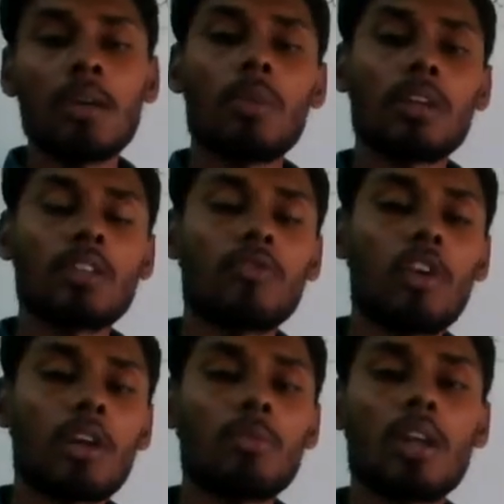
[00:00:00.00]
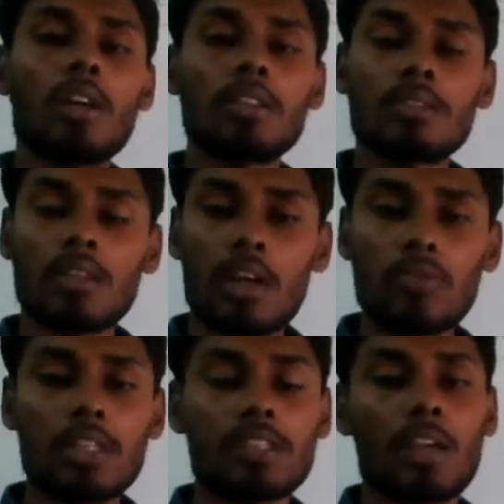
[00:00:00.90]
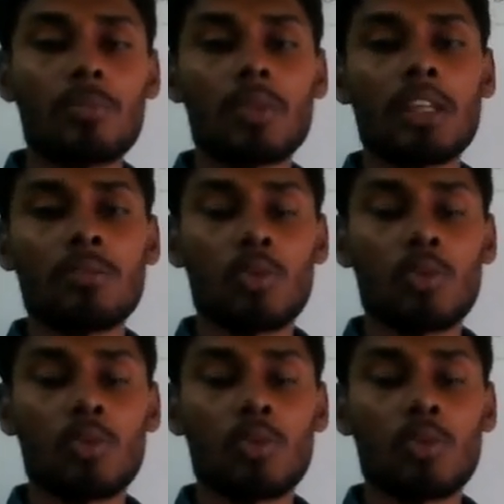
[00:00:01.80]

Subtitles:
but the formulas, how it is happening